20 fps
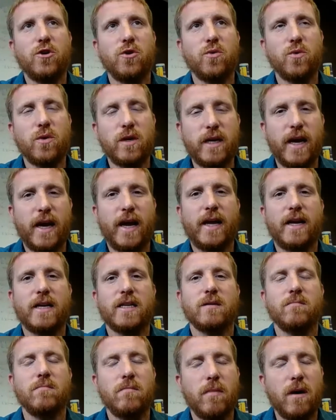you gain
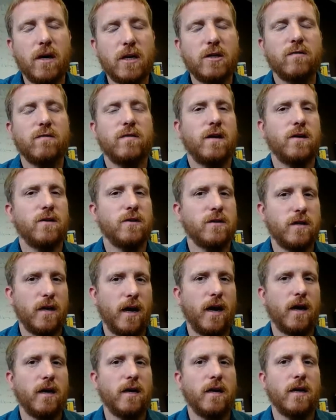as much of an
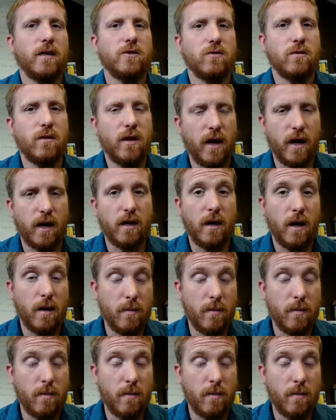understanding as you can